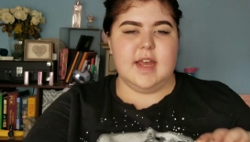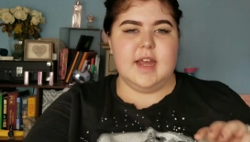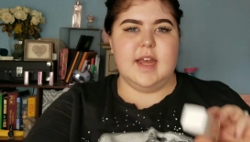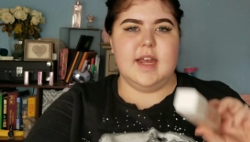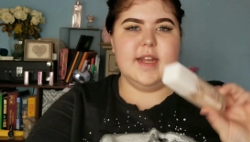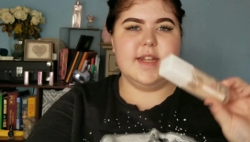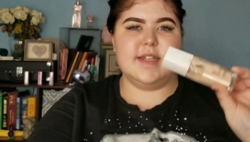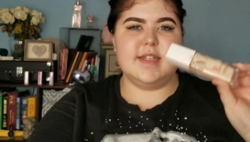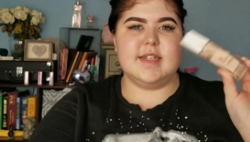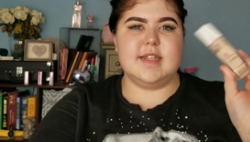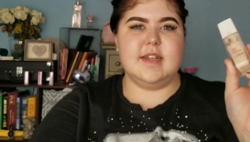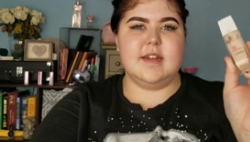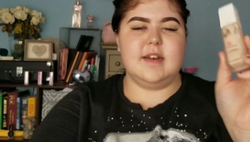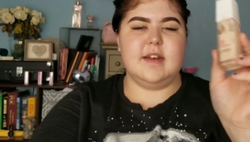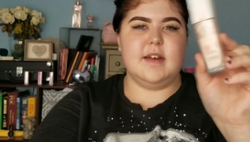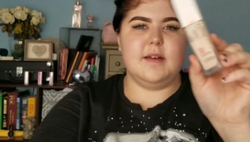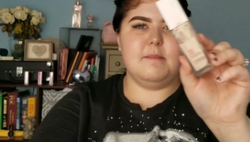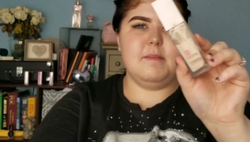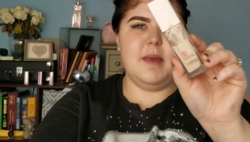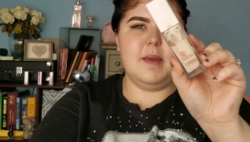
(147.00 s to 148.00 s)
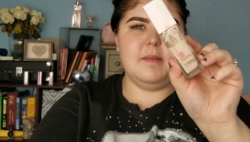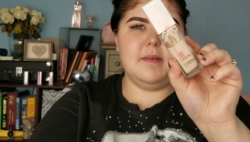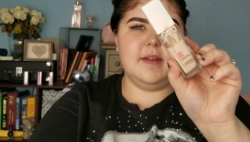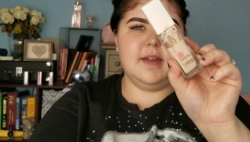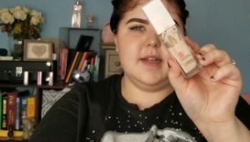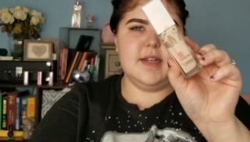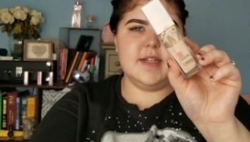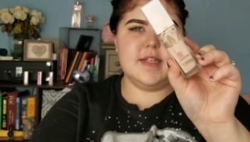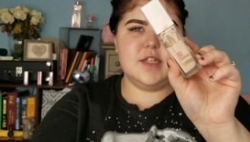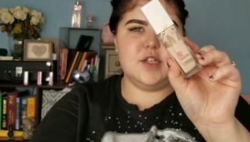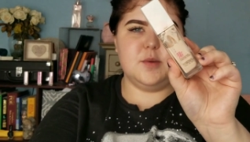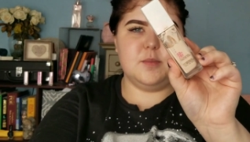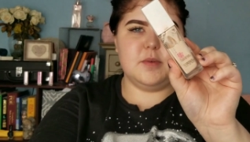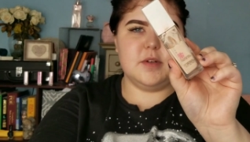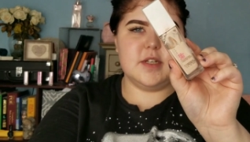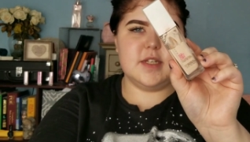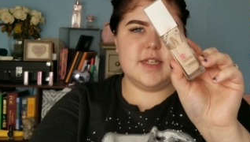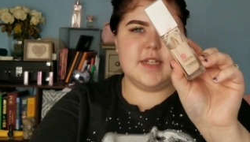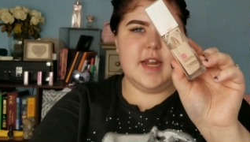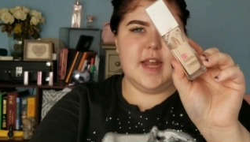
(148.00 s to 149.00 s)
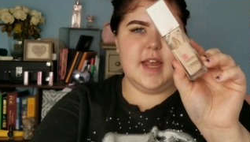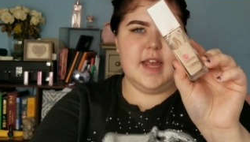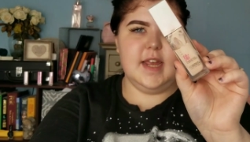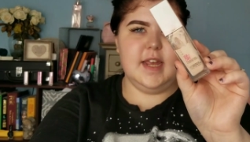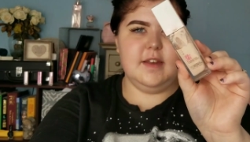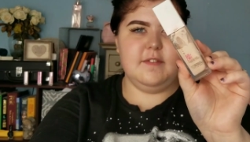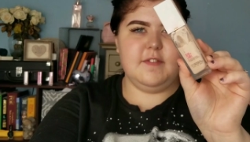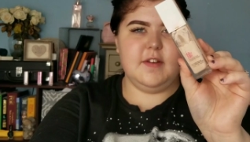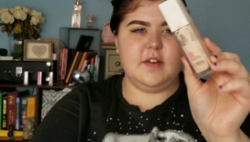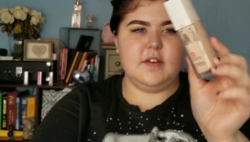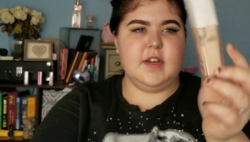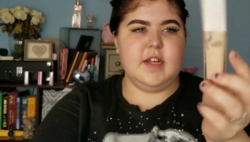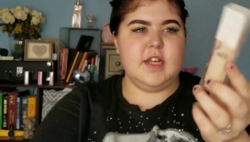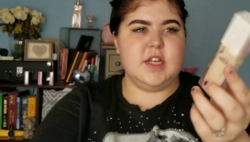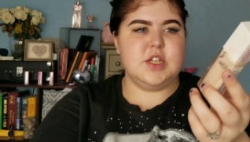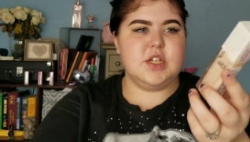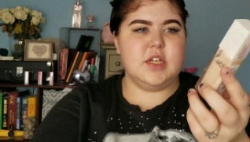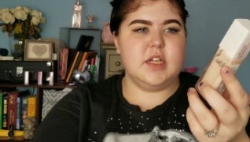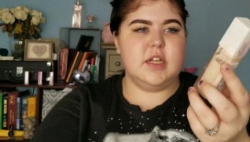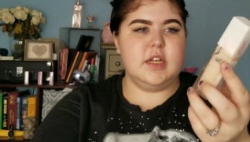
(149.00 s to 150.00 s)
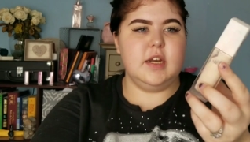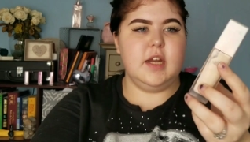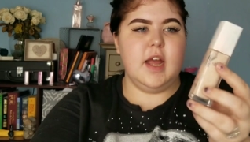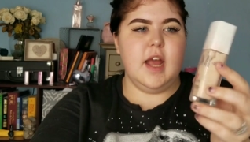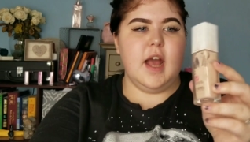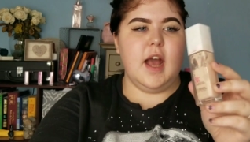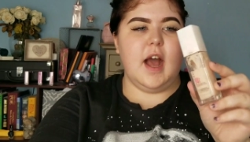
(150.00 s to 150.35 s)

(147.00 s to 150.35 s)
It's the Maybelline Superstay Foundation.